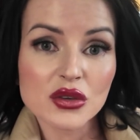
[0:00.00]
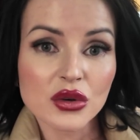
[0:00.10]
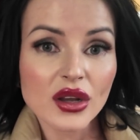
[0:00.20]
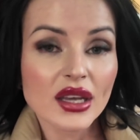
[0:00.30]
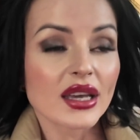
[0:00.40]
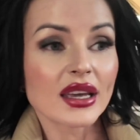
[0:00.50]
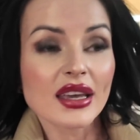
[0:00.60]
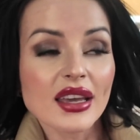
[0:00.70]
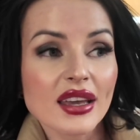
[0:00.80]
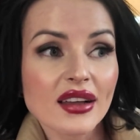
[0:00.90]
to
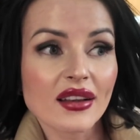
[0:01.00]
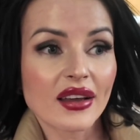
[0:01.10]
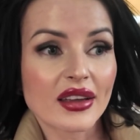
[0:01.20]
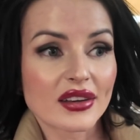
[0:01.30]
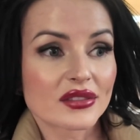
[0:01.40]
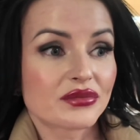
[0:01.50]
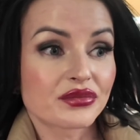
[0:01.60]
heal and